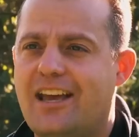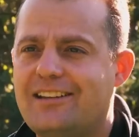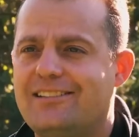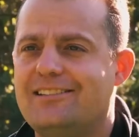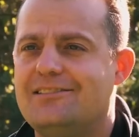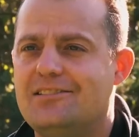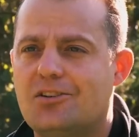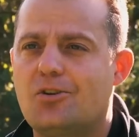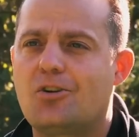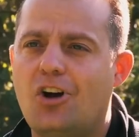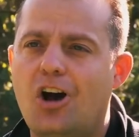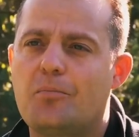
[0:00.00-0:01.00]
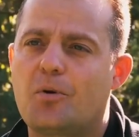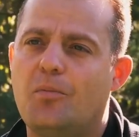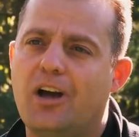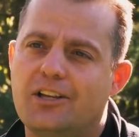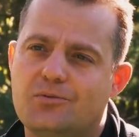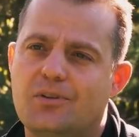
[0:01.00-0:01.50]
next to zero
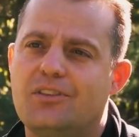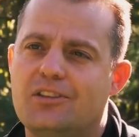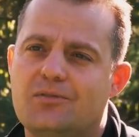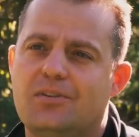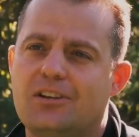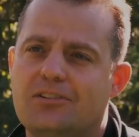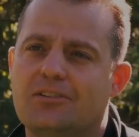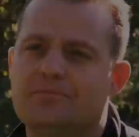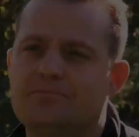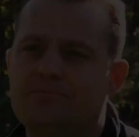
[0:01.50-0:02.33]
compromise with this vehicle.